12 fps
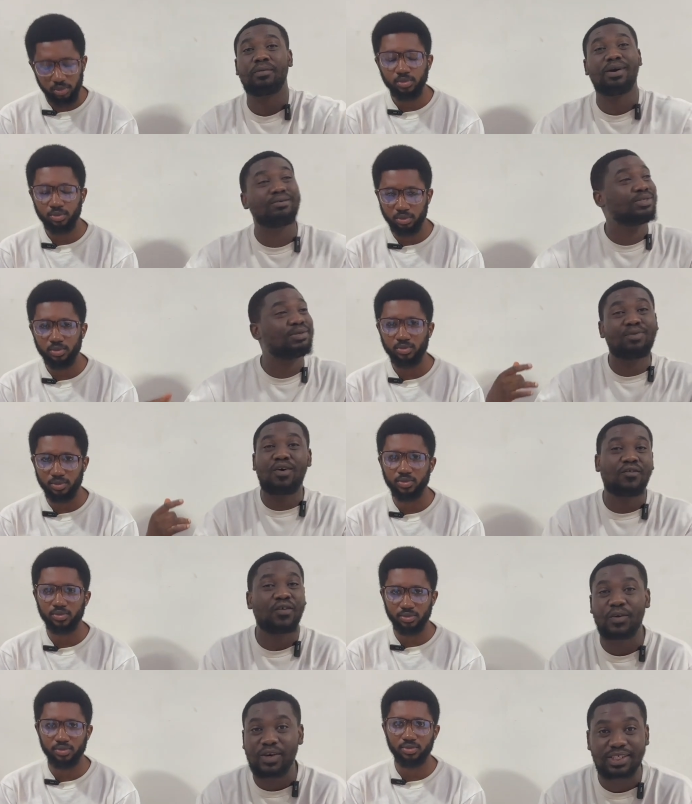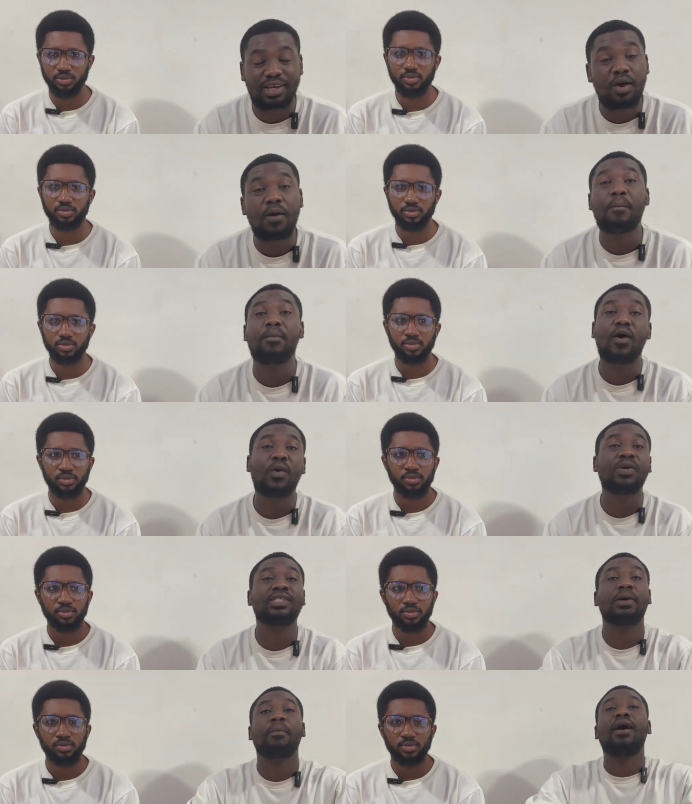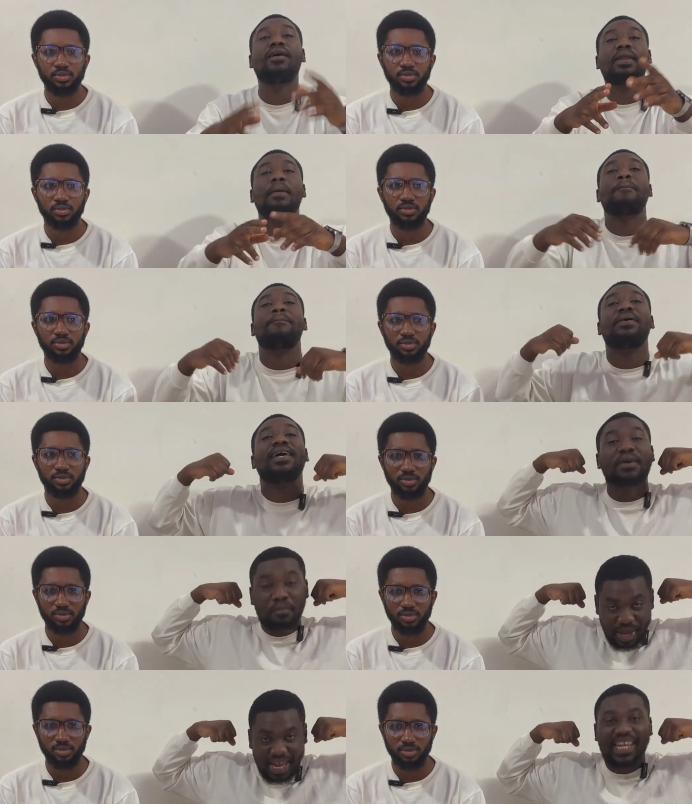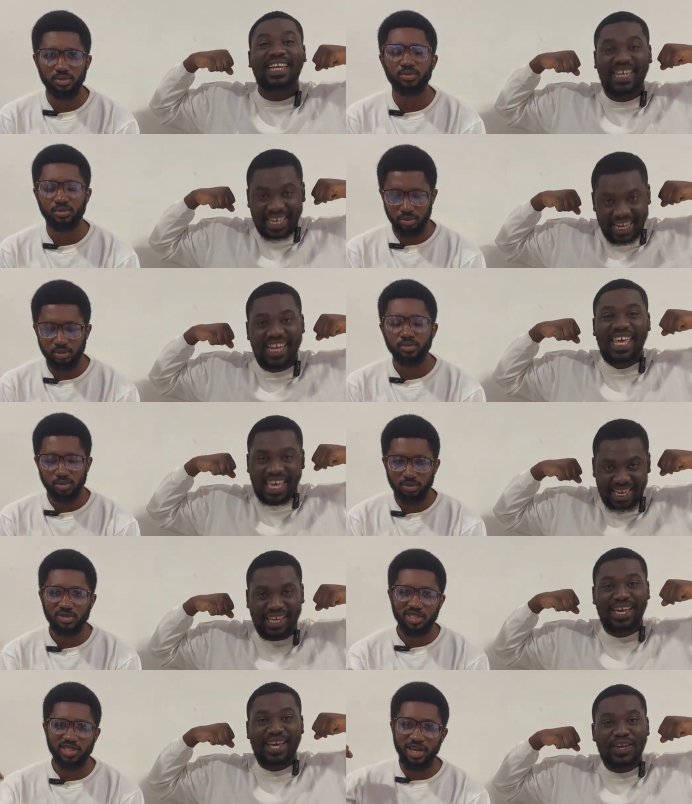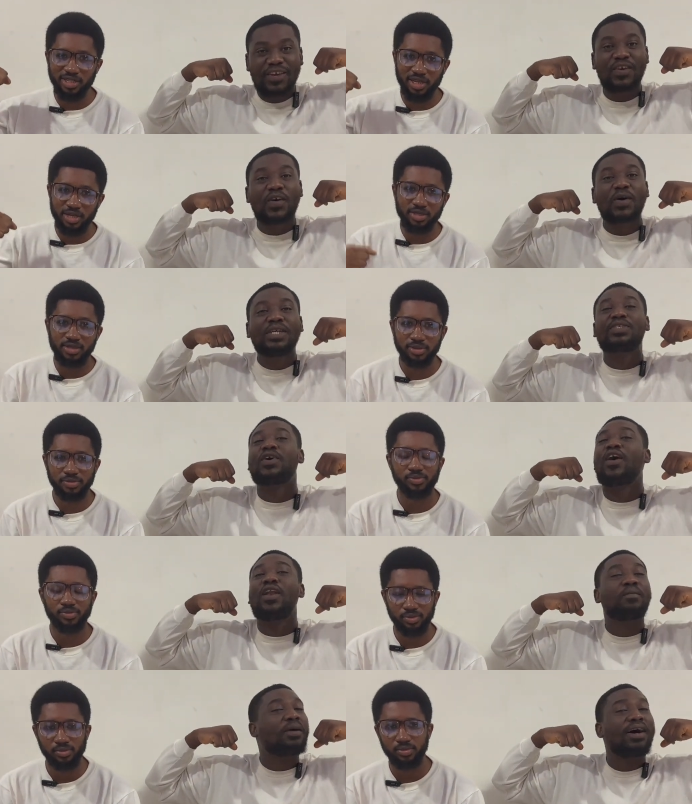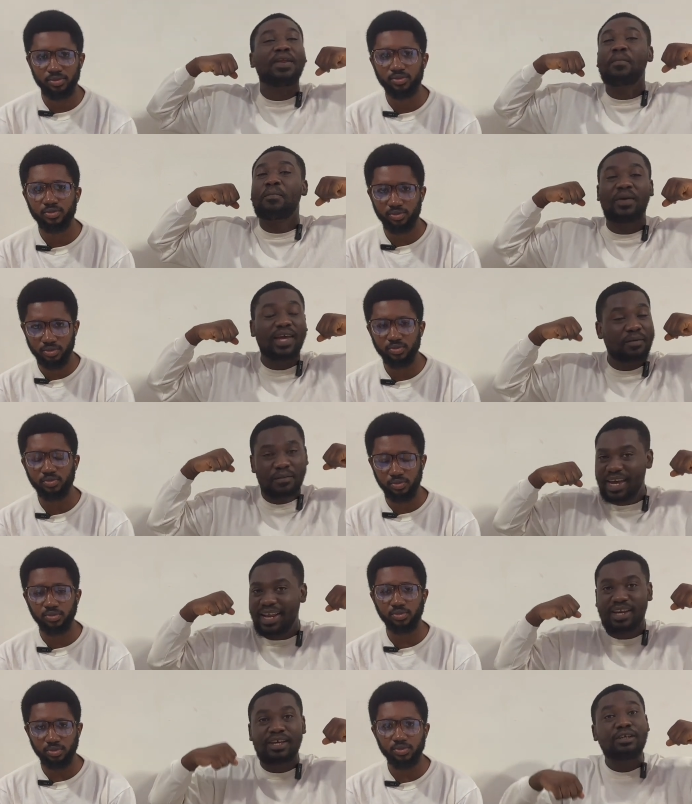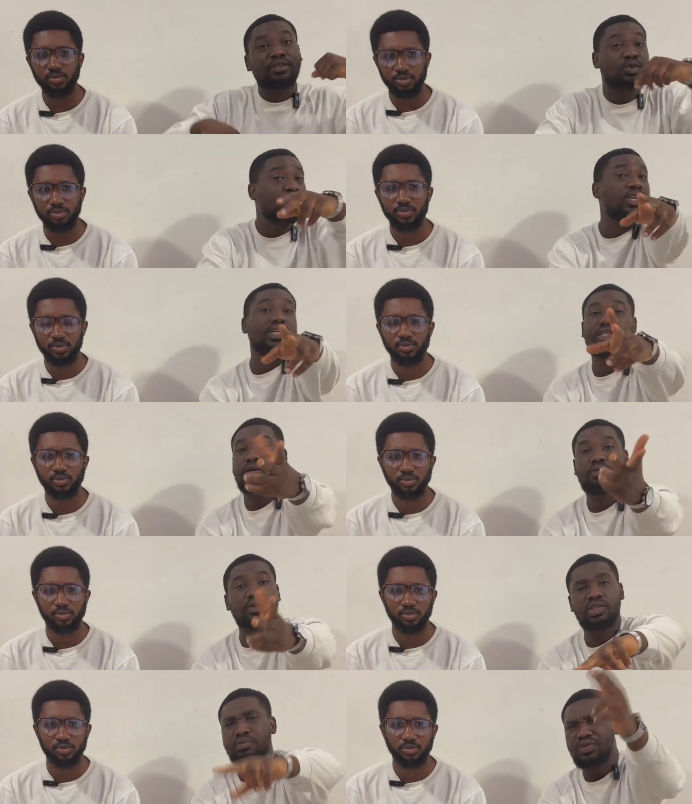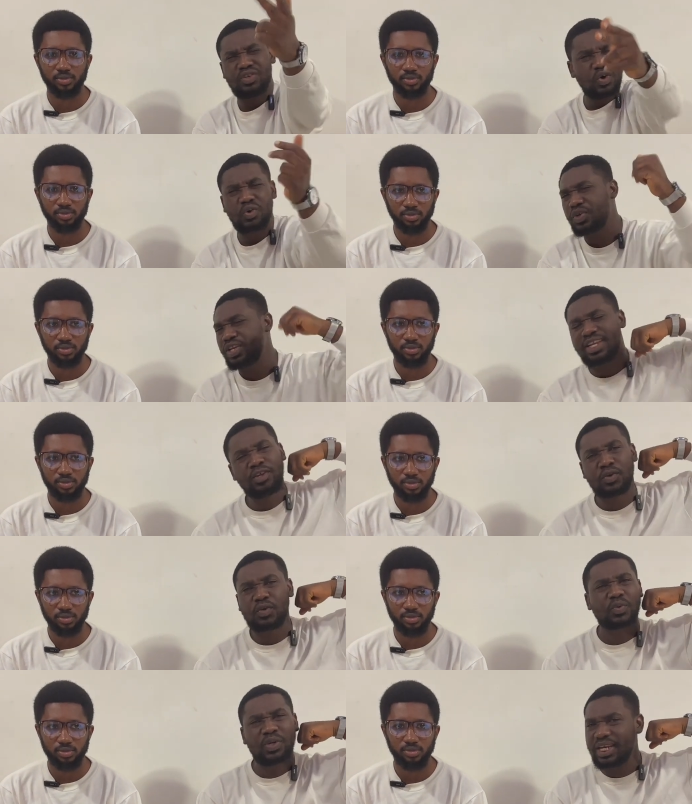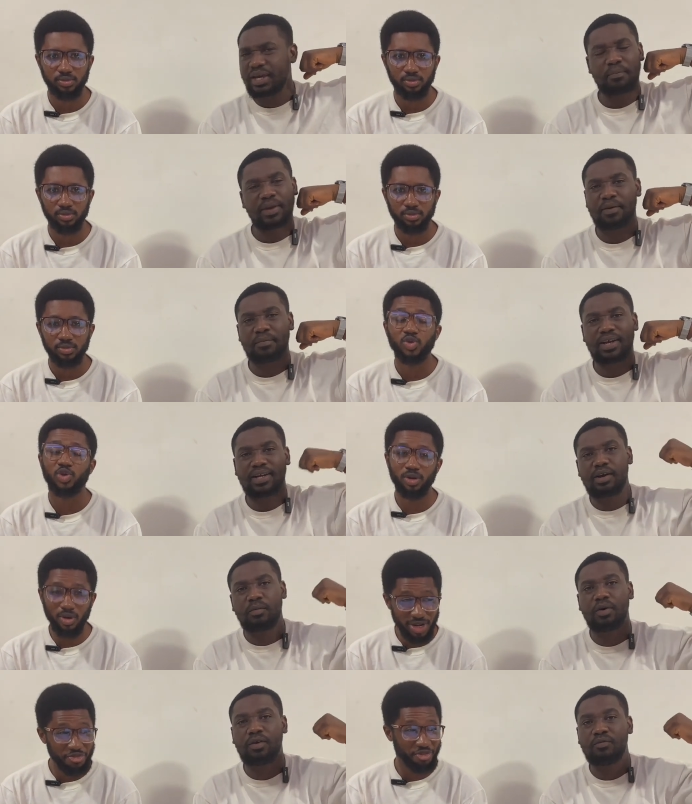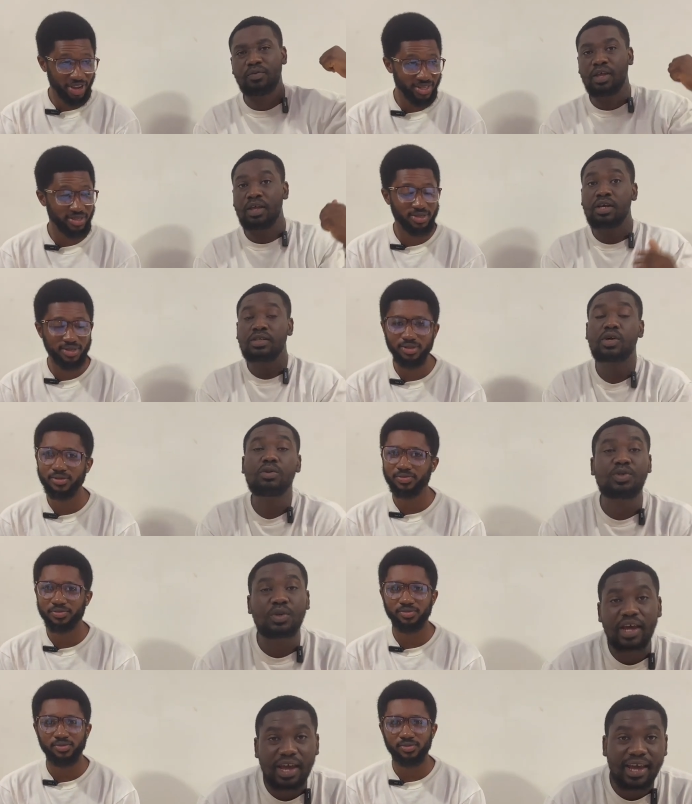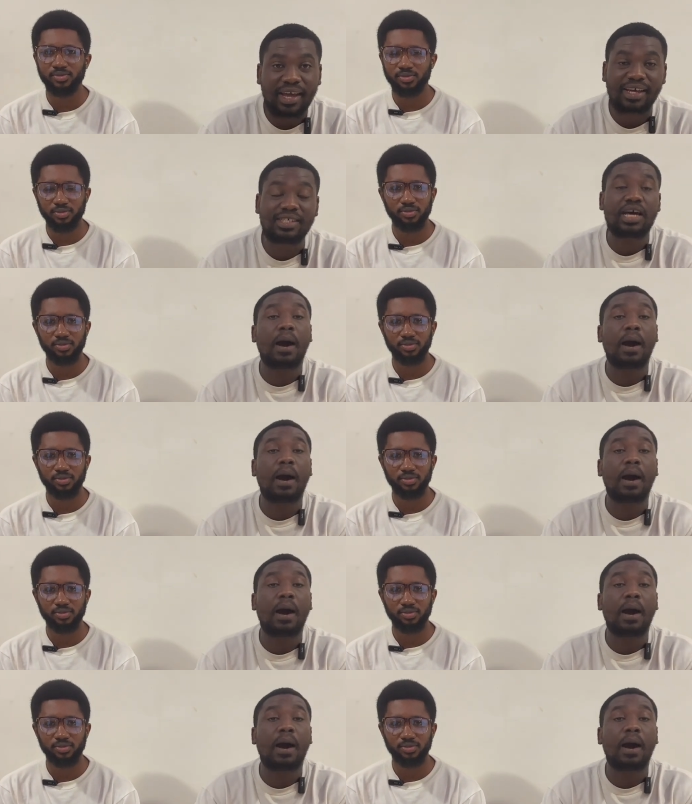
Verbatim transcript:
Speaker 1: about small forwards. Bro, it's about the big men in the league. The centers. You know, it's all about the big men. To win a championship, you know you need you do need a big man. You need defense. So today is